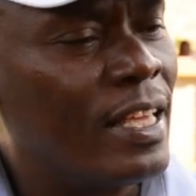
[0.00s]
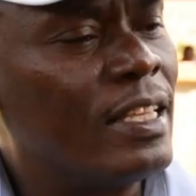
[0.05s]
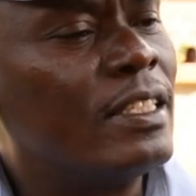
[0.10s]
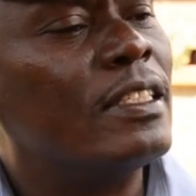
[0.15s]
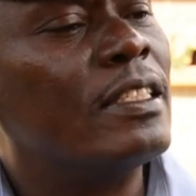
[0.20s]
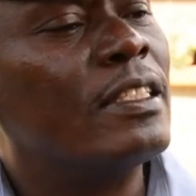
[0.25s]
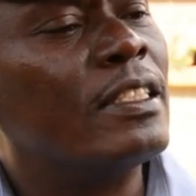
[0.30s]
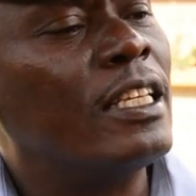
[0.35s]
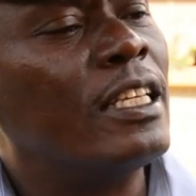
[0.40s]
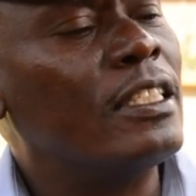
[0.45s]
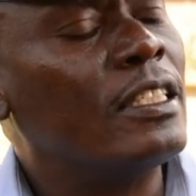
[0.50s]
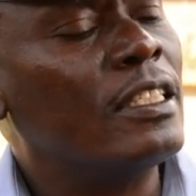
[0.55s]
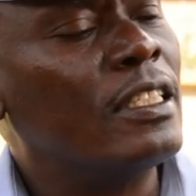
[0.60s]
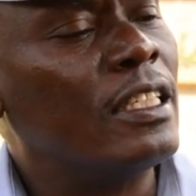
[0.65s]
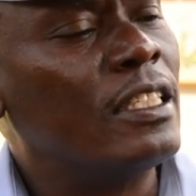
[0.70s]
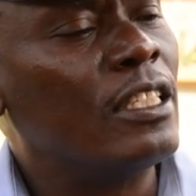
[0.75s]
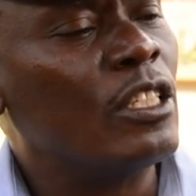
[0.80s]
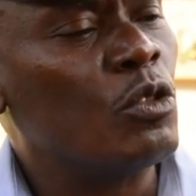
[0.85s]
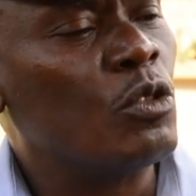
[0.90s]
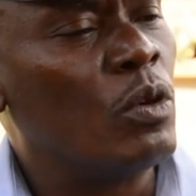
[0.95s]
this completely?
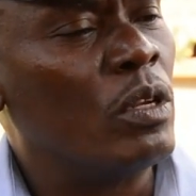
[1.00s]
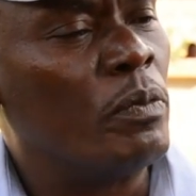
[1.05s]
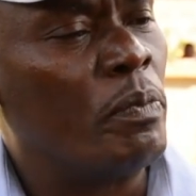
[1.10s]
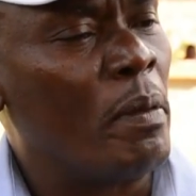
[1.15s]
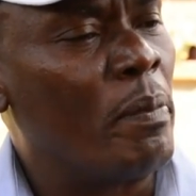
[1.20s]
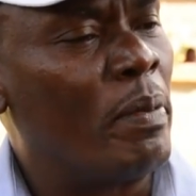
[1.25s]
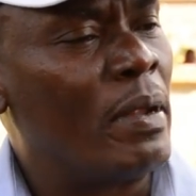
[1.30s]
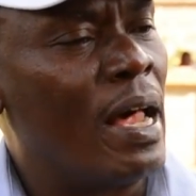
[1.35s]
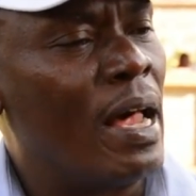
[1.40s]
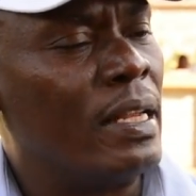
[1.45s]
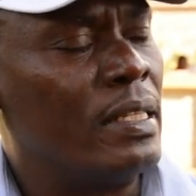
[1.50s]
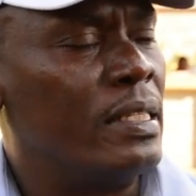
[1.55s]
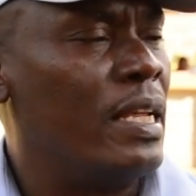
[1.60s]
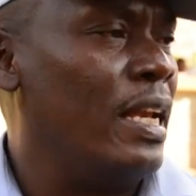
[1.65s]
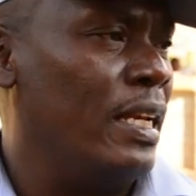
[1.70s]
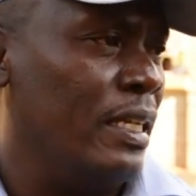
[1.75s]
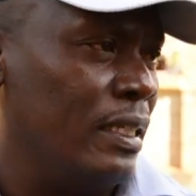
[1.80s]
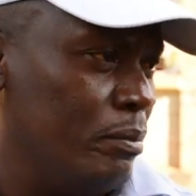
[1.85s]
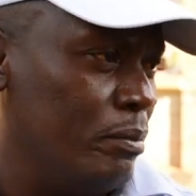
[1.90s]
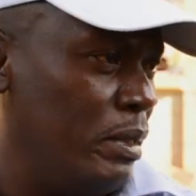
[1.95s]
This is what people are
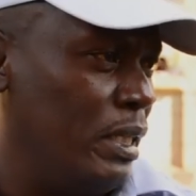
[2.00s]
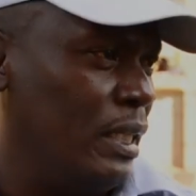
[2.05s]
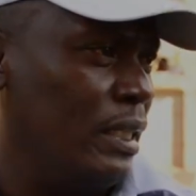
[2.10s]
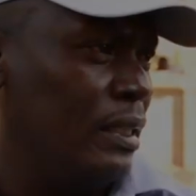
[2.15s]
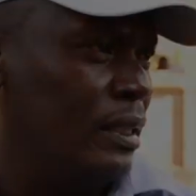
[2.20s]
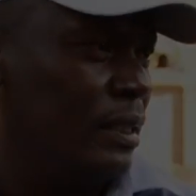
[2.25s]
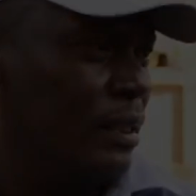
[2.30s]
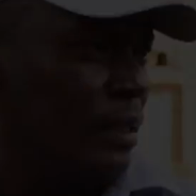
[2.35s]
telling me.